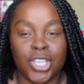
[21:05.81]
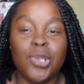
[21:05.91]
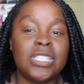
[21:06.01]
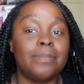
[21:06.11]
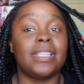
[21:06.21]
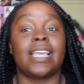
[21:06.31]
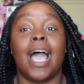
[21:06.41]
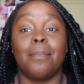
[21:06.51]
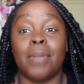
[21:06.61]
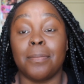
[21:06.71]
Use them like
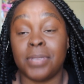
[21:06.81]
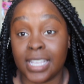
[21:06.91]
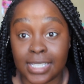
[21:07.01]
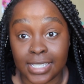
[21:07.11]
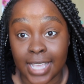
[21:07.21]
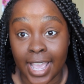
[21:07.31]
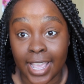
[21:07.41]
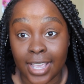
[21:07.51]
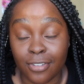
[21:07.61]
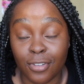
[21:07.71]
my
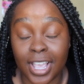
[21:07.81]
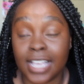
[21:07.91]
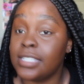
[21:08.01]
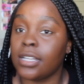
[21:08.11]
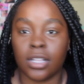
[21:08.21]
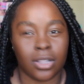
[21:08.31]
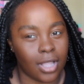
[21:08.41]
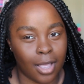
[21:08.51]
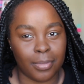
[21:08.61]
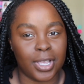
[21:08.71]
PTA is a
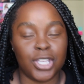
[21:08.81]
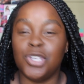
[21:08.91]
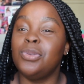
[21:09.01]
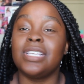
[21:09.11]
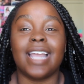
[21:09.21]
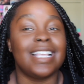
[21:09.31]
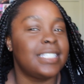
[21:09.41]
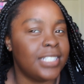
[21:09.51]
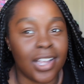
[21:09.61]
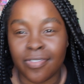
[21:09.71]
club. Use it as
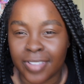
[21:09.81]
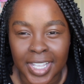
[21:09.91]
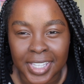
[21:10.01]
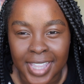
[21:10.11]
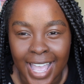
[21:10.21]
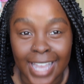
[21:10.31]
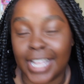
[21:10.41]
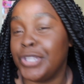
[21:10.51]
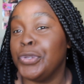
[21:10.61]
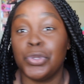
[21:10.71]
stuff like that
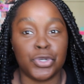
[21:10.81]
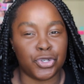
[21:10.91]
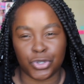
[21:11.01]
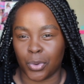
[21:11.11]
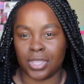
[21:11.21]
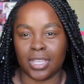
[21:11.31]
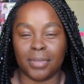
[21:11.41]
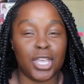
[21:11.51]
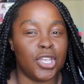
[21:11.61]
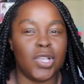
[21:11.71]
and you'll enjoy them.
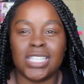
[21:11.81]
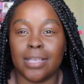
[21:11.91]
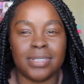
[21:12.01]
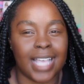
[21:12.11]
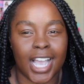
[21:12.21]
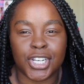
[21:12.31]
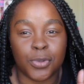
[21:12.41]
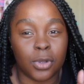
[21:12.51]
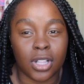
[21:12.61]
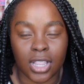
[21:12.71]
Using them as
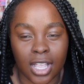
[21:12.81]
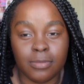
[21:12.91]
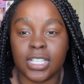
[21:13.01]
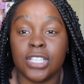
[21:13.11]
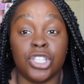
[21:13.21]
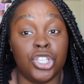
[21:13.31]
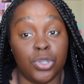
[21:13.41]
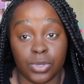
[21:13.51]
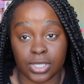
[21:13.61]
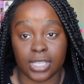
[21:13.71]
actual clubs is
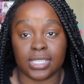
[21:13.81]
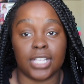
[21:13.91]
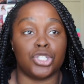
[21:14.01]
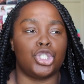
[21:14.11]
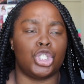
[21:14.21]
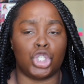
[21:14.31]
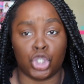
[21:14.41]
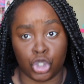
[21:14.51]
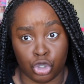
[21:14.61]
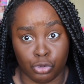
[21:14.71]
useless and
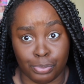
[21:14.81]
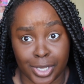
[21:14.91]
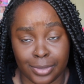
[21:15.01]
stupid.